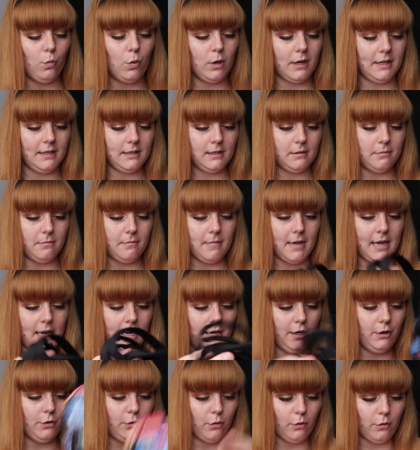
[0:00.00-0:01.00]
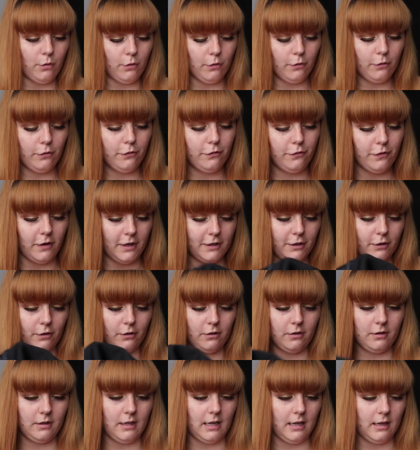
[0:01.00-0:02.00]
what it's made of, I
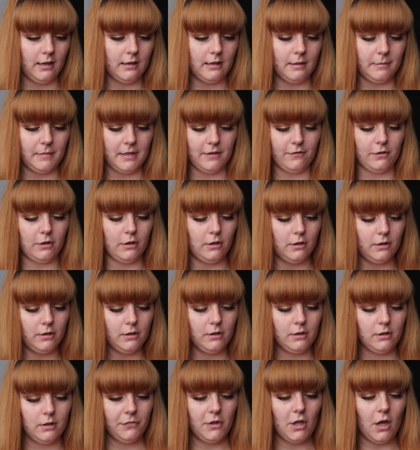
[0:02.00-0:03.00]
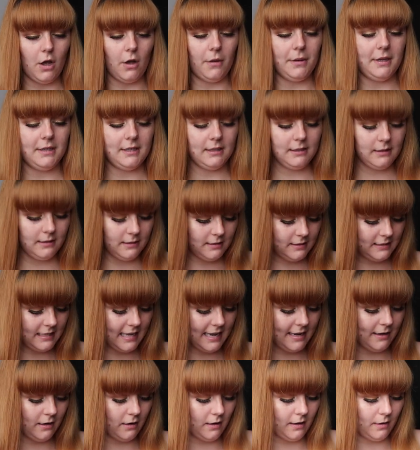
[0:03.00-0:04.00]
don't think. Let me have a look. No, it doesn't
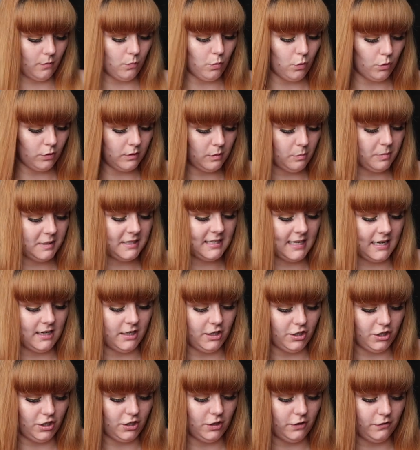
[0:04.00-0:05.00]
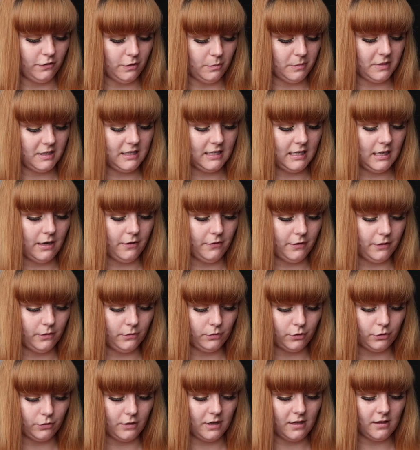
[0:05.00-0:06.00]
say like what the percentages of the
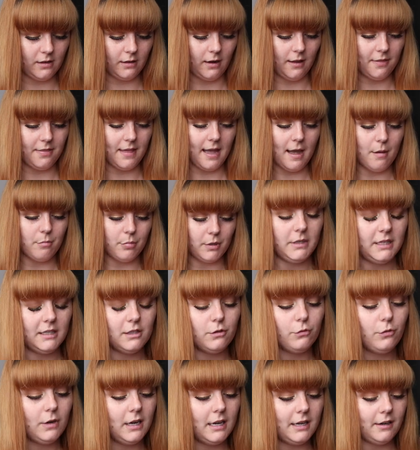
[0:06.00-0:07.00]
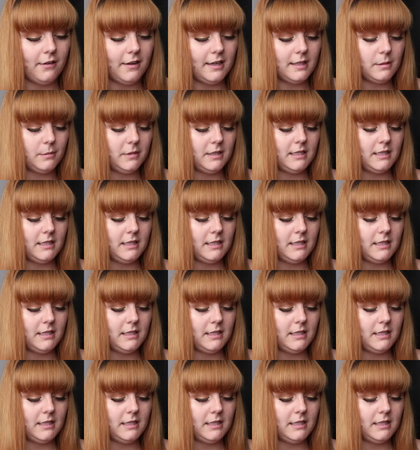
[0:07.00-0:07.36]
materials or anything like that, but it's a really nice